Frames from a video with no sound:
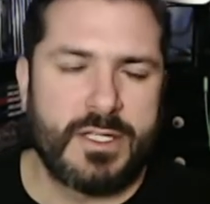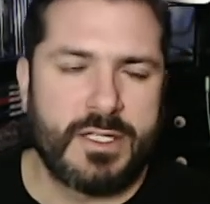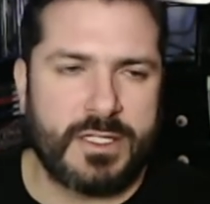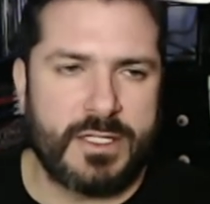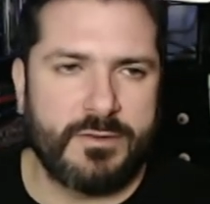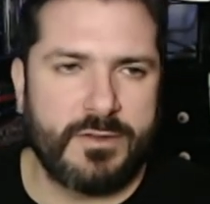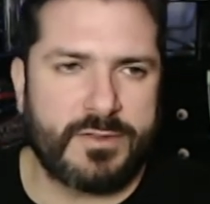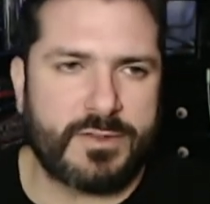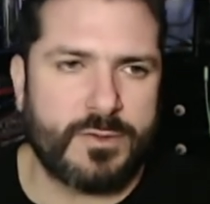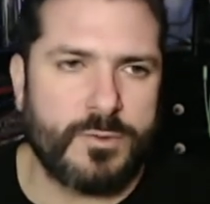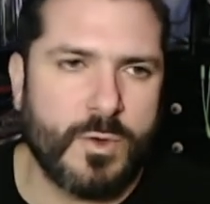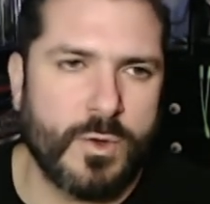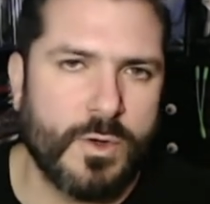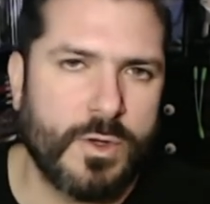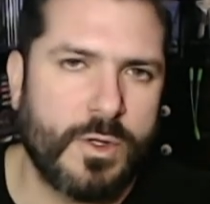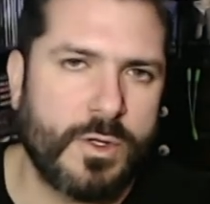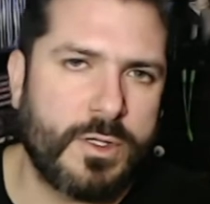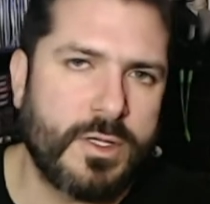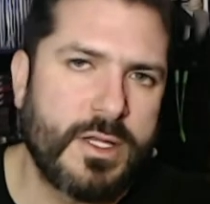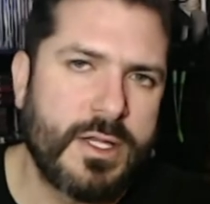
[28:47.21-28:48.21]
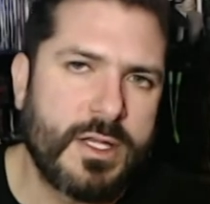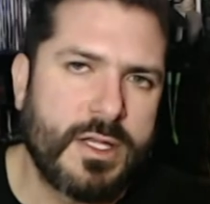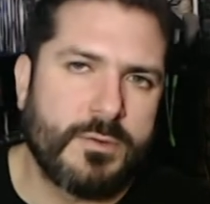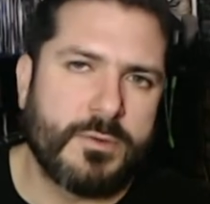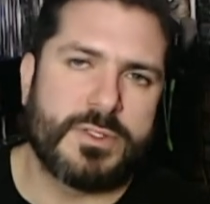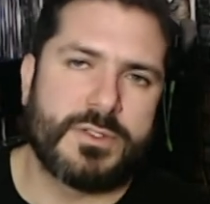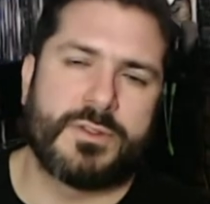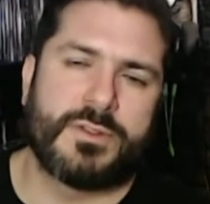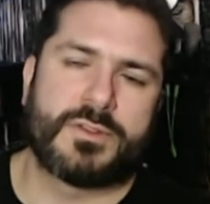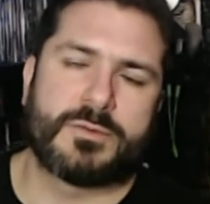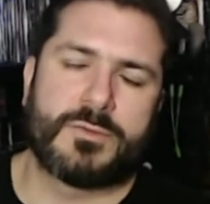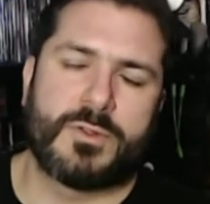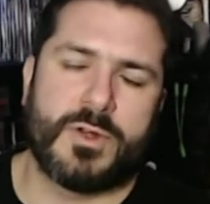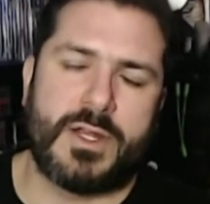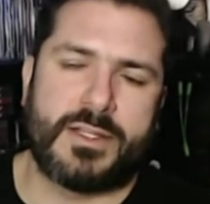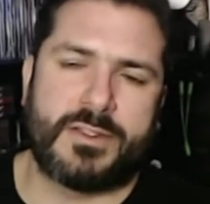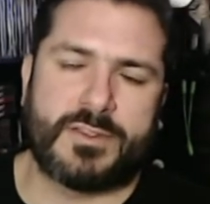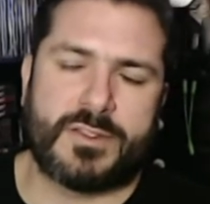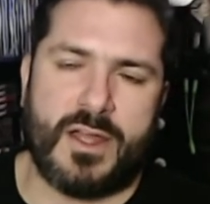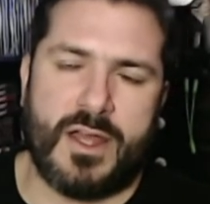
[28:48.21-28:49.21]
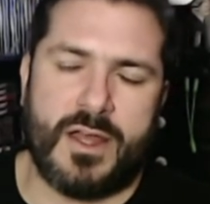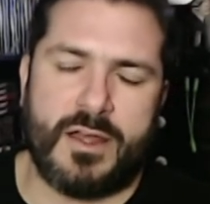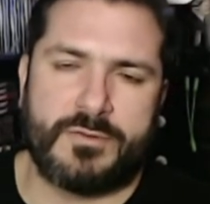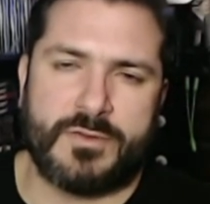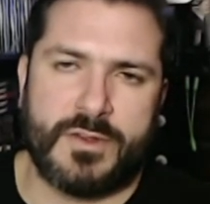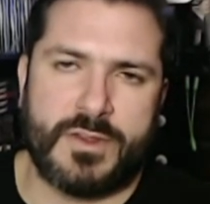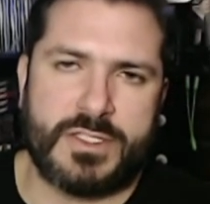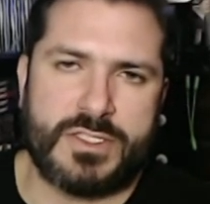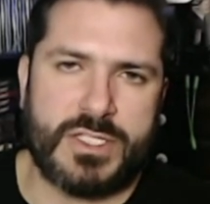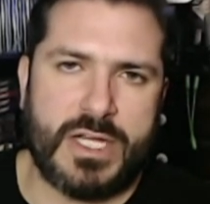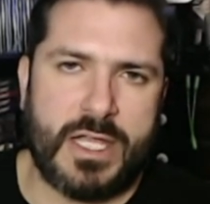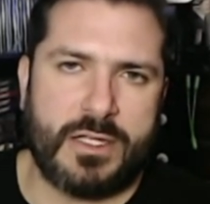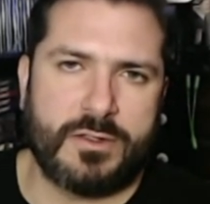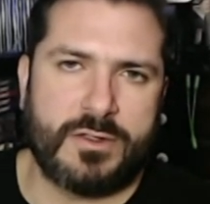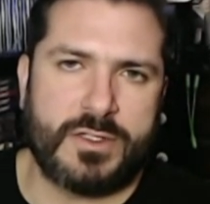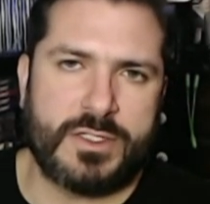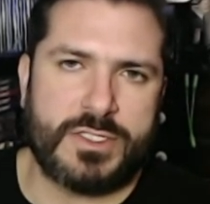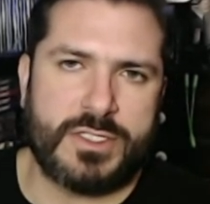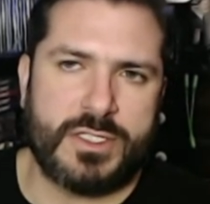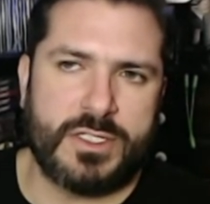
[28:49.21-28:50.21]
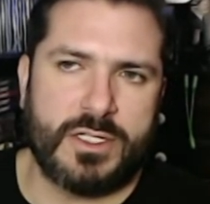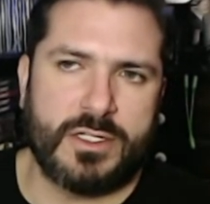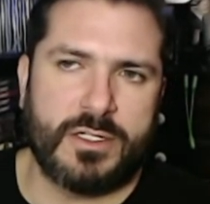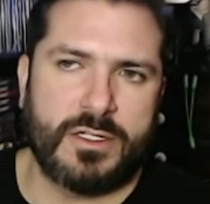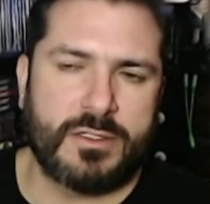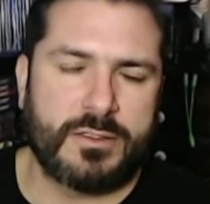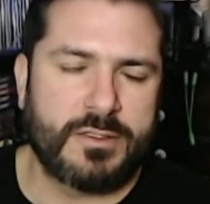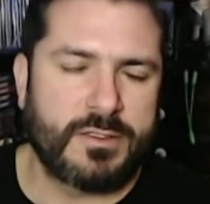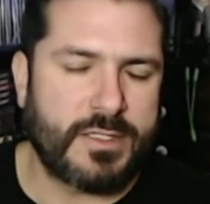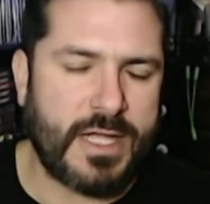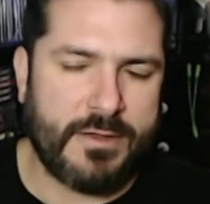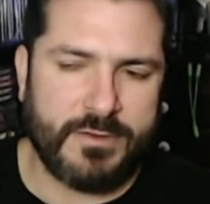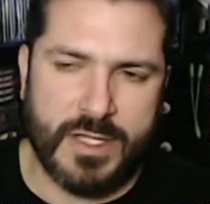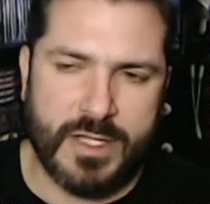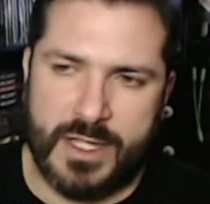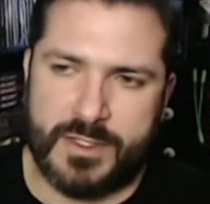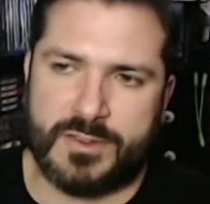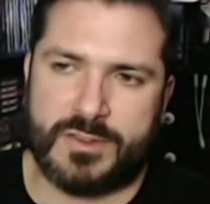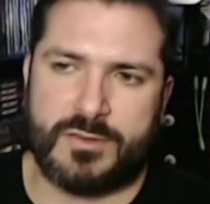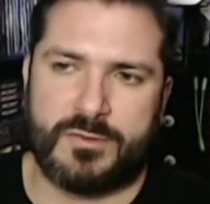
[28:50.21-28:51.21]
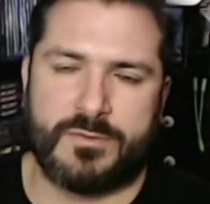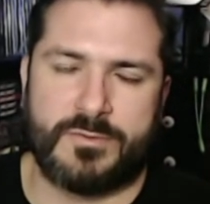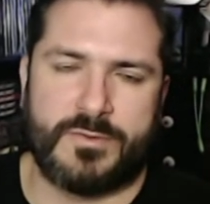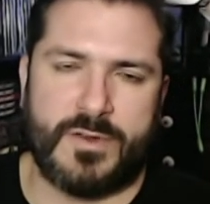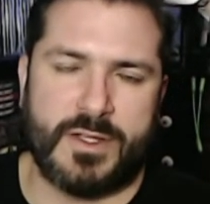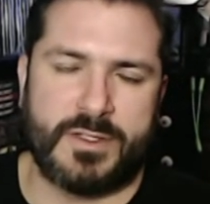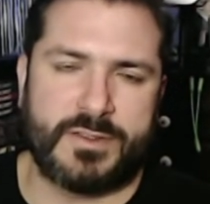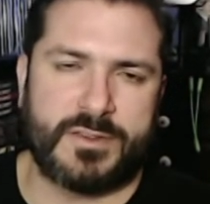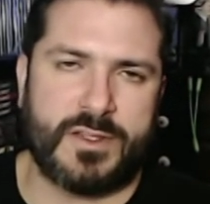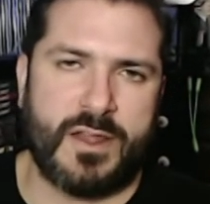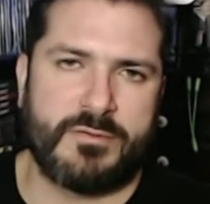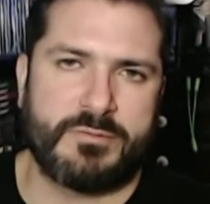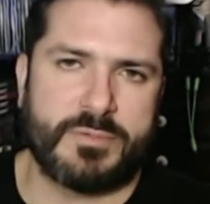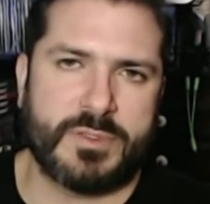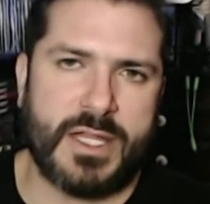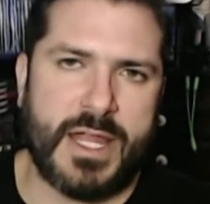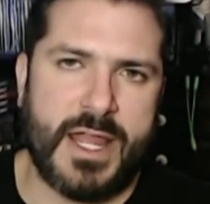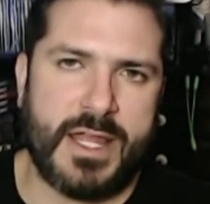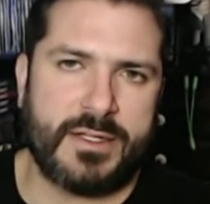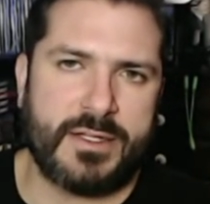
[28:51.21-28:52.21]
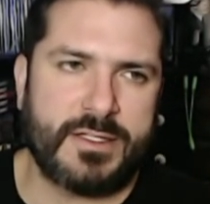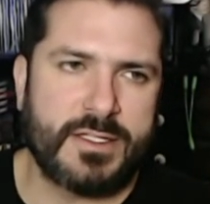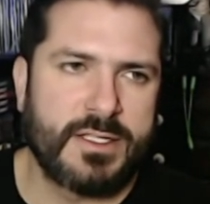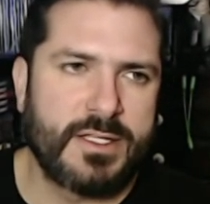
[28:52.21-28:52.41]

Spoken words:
Give us a whirl. We're doing some great stuff on the channel this year. I have lots of fun stuff planned.